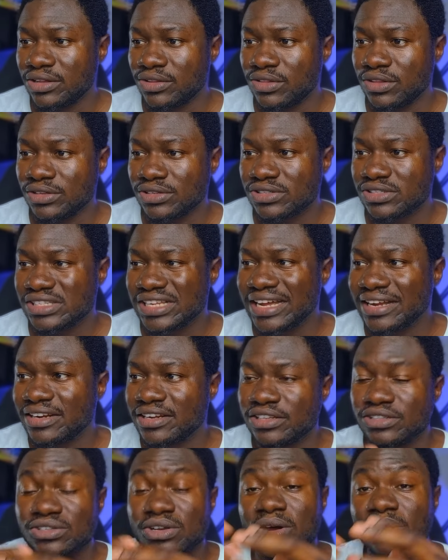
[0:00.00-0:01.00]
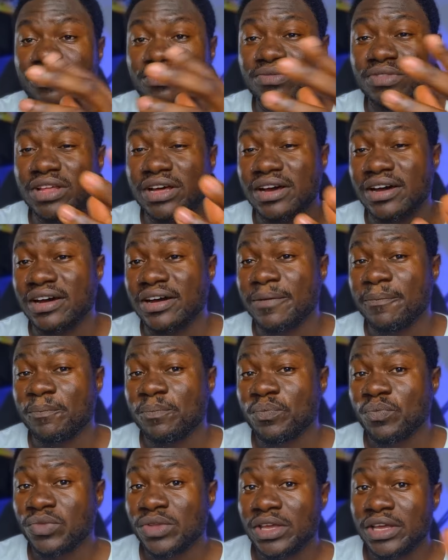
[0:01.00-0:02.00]
The standards of the
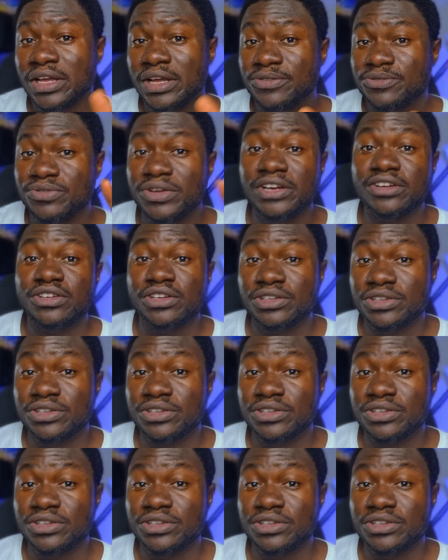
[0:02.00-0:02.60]
federal